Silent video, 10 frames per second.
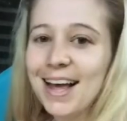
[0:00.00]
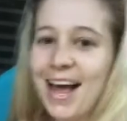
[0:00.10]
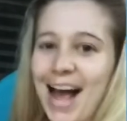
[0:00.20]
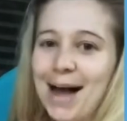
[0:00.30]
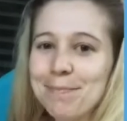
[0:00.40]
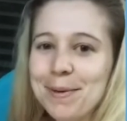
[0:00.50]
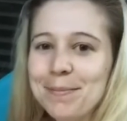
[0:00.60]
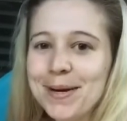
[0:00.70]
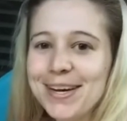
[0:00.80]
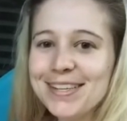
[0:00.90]
Happy
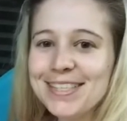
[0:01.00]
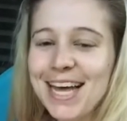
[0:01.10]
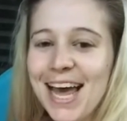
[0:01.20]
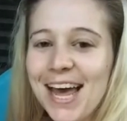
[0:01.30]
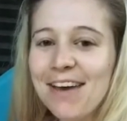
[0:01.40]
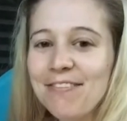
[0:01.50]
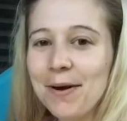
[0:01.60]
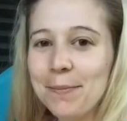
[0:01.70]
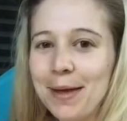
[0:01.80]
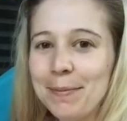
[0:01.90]
birthday
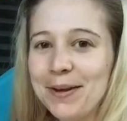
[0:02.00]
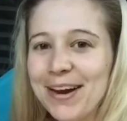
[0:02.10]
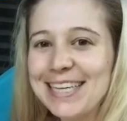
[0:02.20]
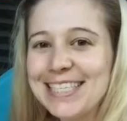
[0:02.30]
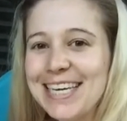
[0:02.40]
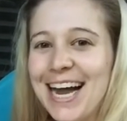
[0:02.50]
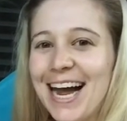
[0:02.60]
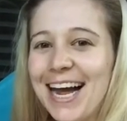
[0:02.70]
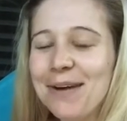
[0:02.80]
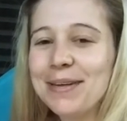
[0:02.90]
from Baby Grace and
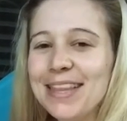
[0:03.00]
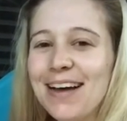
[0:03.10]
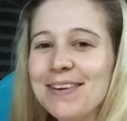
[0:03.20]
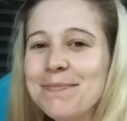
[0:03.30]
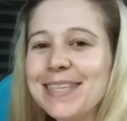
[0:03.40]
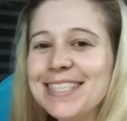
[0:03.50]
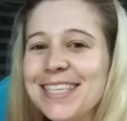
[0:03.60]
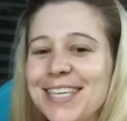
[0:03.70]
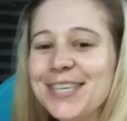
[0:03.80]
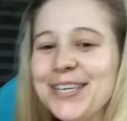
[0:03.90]
I. We love and miss you.